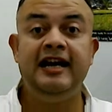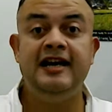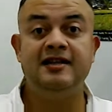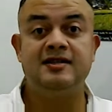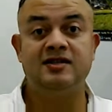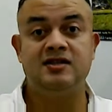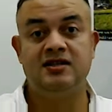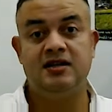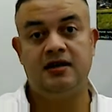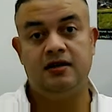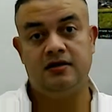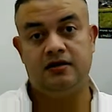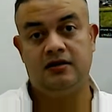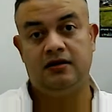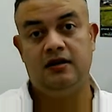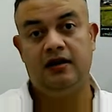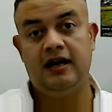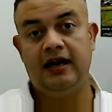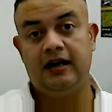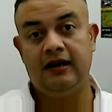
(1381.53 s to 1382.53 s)
distant
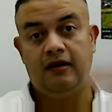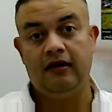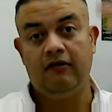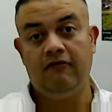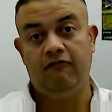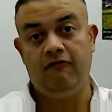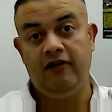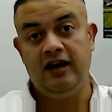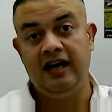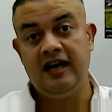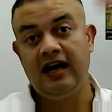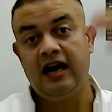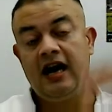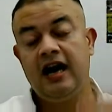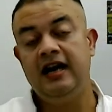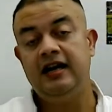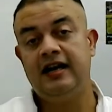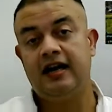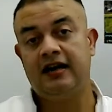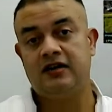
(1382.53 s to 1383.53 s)
like a very
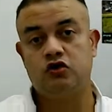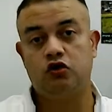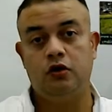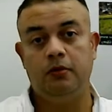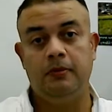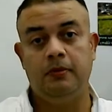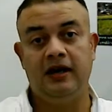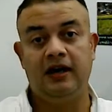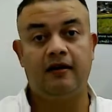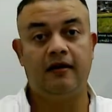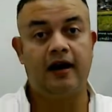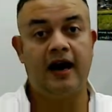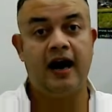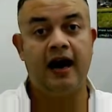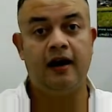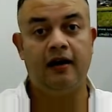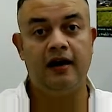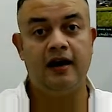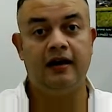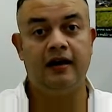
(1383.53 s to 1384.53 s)
high taxonomic
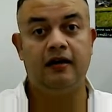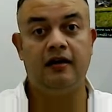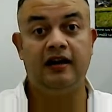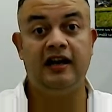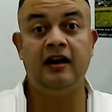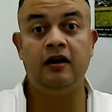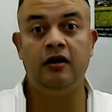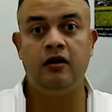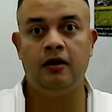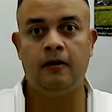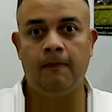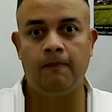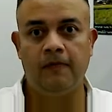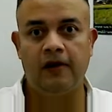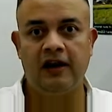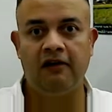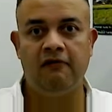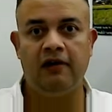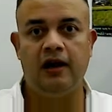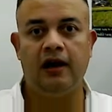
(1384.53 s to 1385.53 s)
rank like kingdom
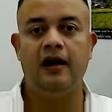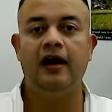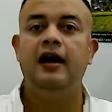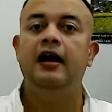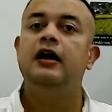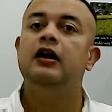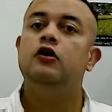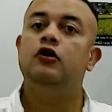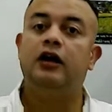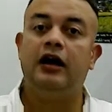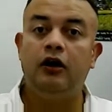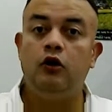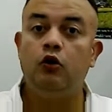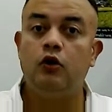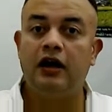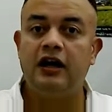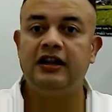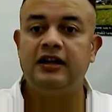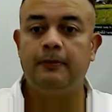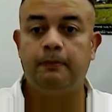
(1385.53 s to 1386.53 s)
level you can
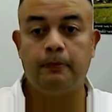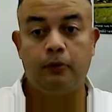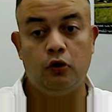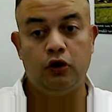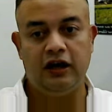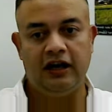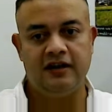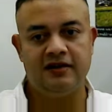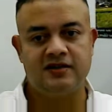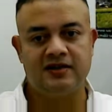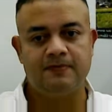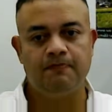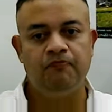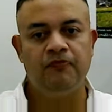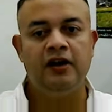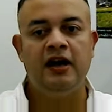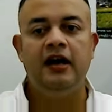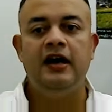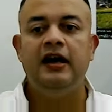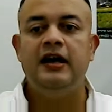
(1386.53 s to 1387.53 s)
look at the proteins
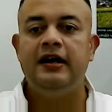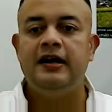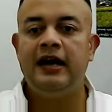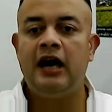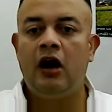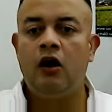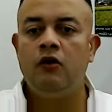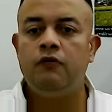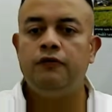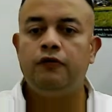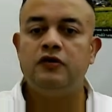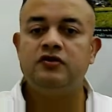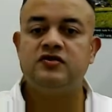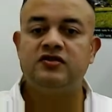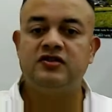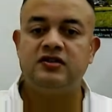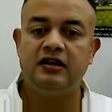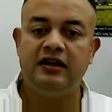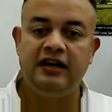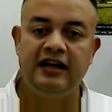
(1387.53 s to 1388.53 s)
now for
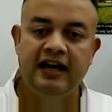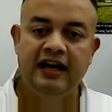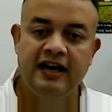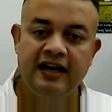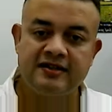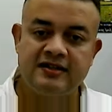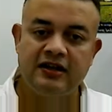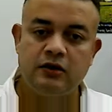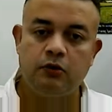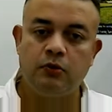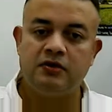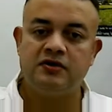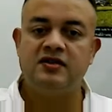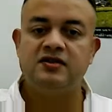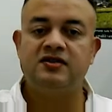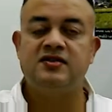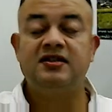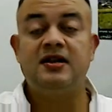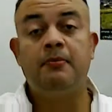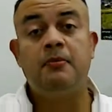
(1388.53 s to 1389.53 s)
dna
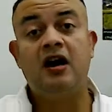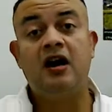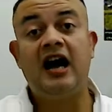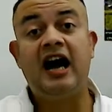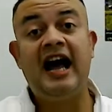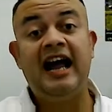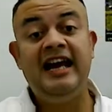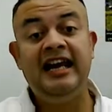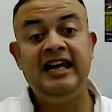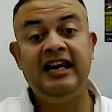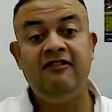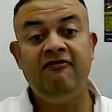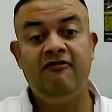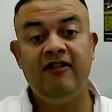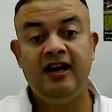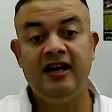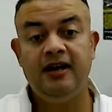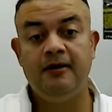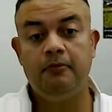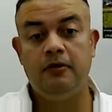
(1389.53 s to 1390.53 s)
sequences some are highly
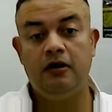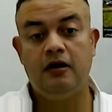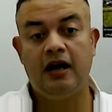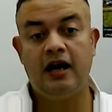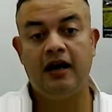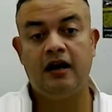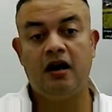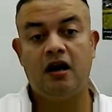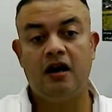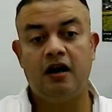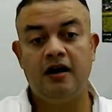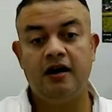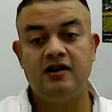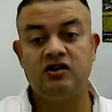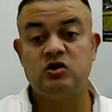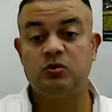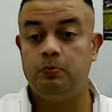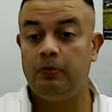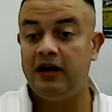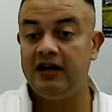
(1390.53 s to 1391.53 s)
variable like rna
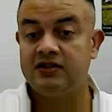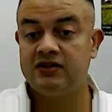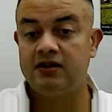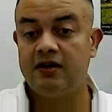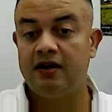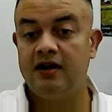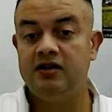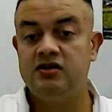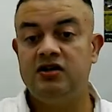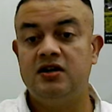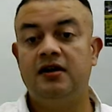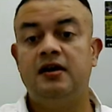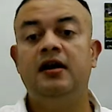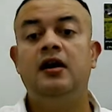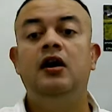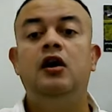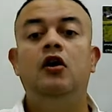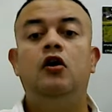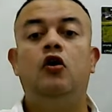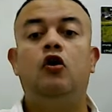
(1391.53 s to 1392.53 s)
spacer region
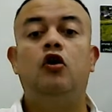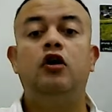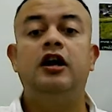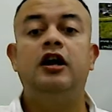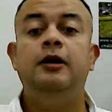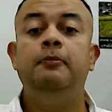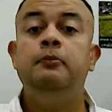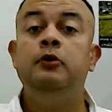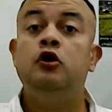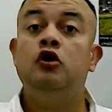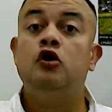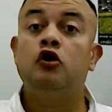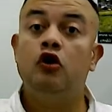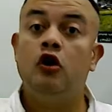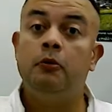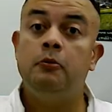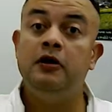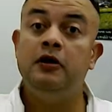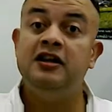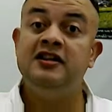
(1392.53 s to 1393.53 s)
or
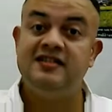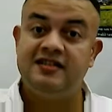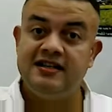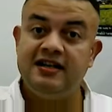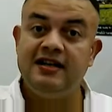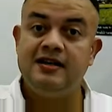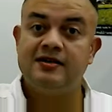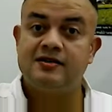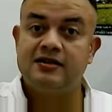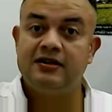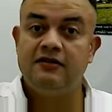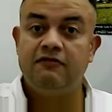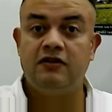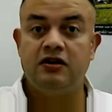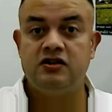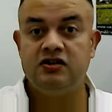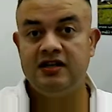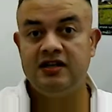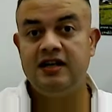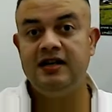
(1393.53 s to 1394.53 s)
immunoglobulin genes
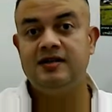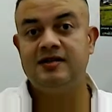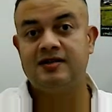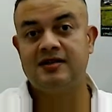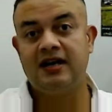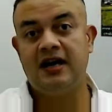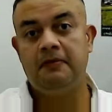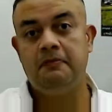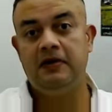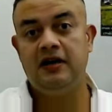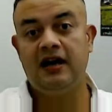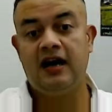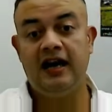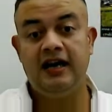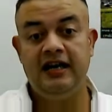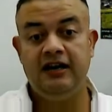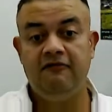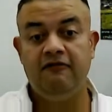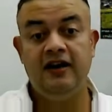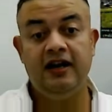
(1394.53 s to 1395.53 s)
even genes can be
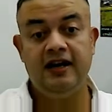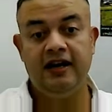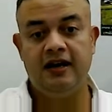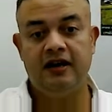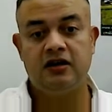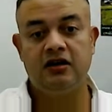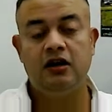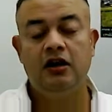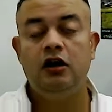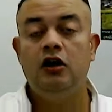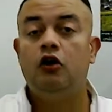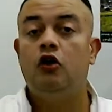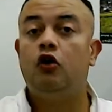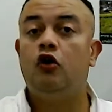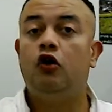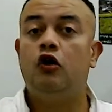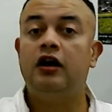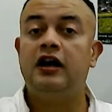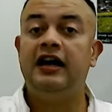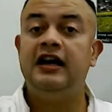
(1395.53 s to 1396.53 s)
highly variant,
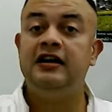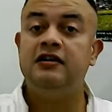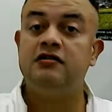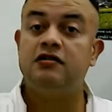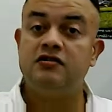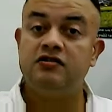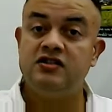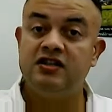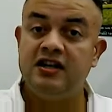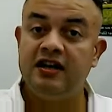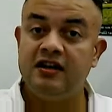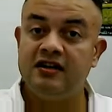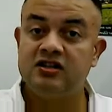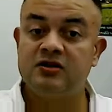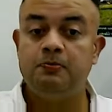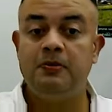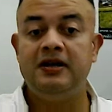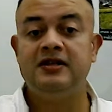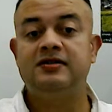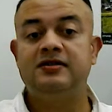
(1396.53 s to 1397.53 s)
or intergenic
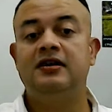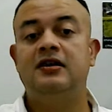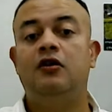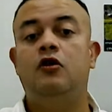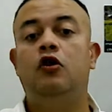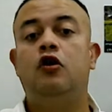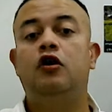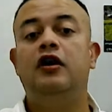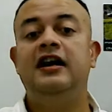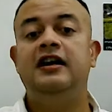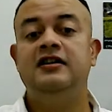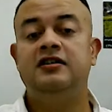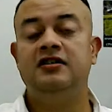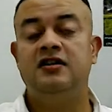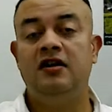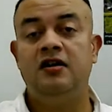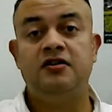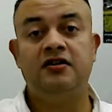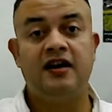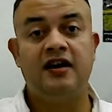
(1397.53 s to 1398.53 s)
spacer or
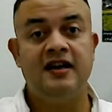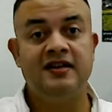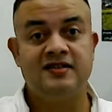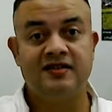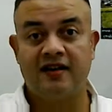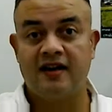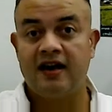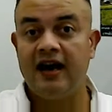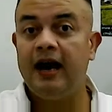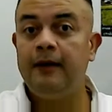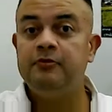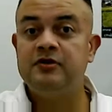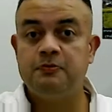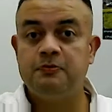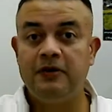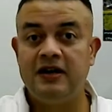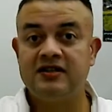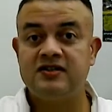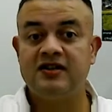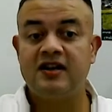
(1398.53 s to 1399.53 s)
internal transcribed
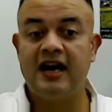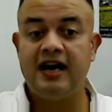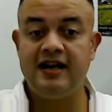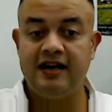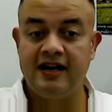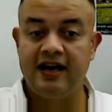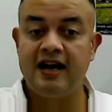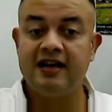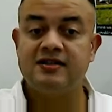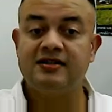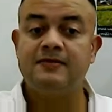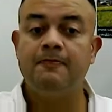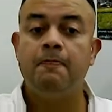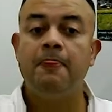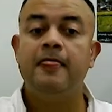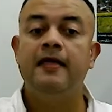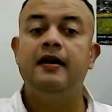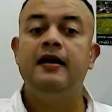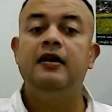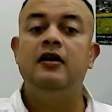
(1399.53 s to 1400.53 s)
spacer ideas
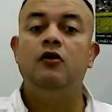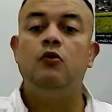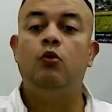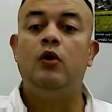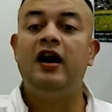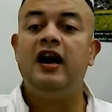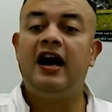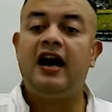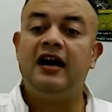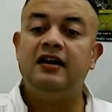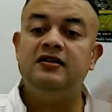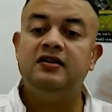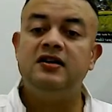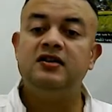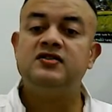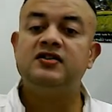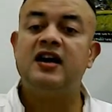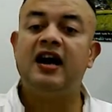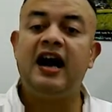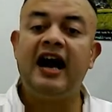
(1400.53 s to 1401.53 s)
while
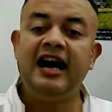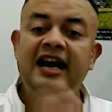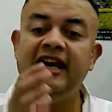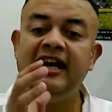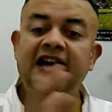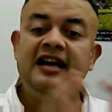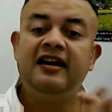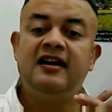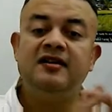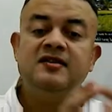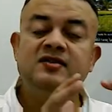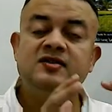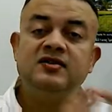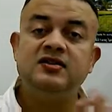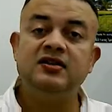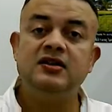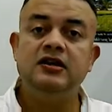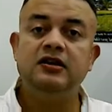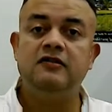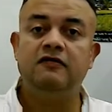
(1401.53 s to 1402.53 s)
others are highly
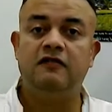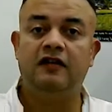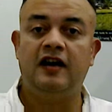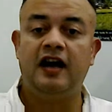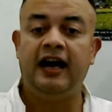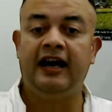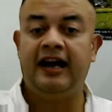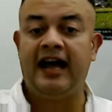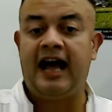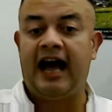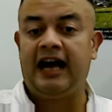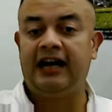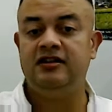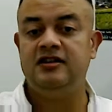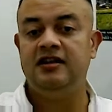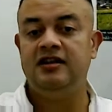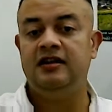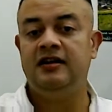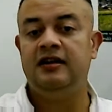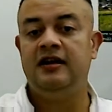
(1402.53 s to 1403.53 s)
conserved like
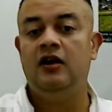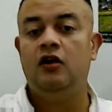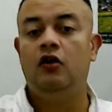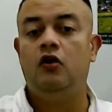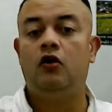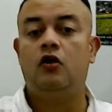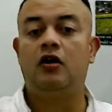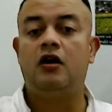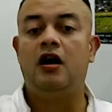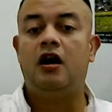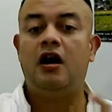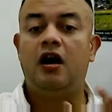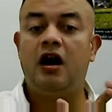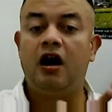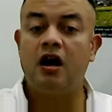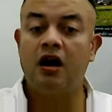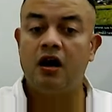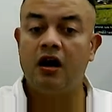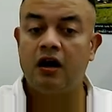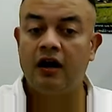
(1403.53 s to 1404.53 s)
actin or
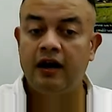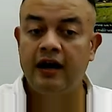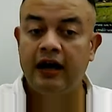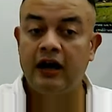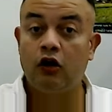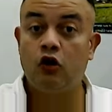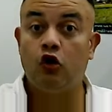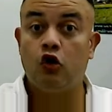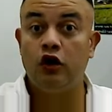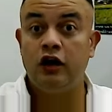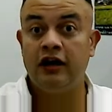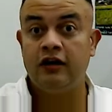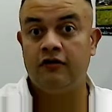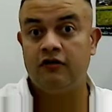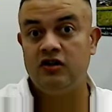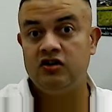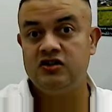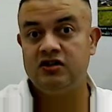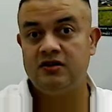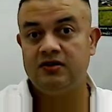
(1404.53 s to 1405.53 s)
rrna coding
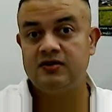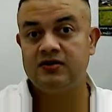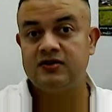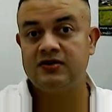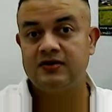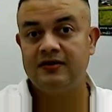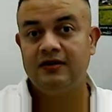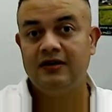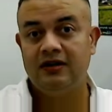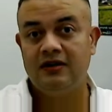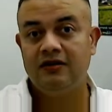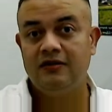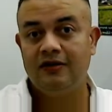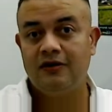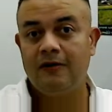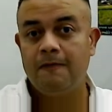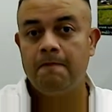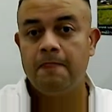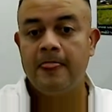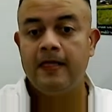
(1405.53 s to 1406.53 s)
regions you
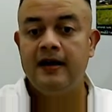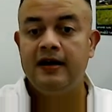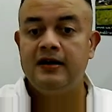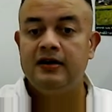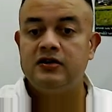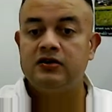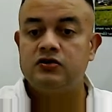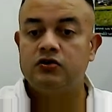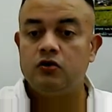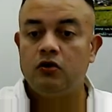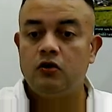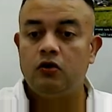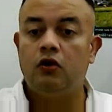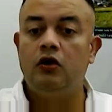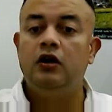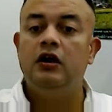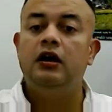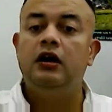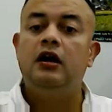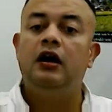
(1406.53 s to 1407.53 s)
know
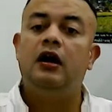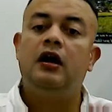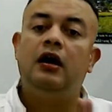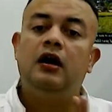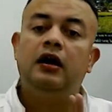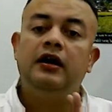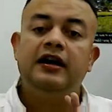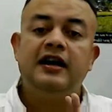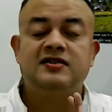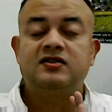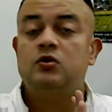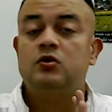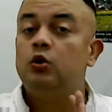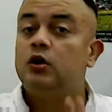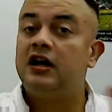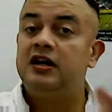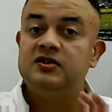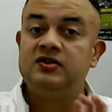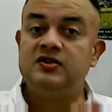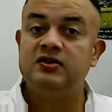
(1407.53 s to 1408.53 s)
so uh, yes yeah, so
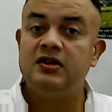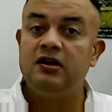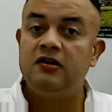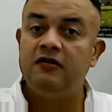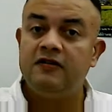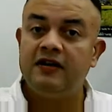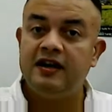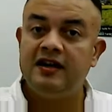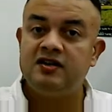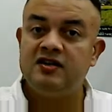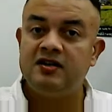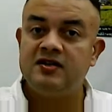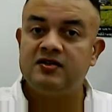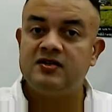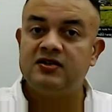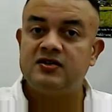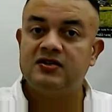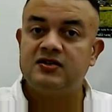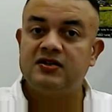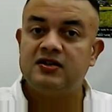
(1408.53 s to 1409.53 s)
conserved
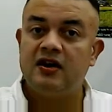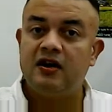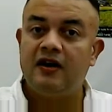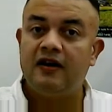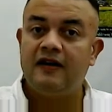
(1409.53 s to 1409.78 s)
regions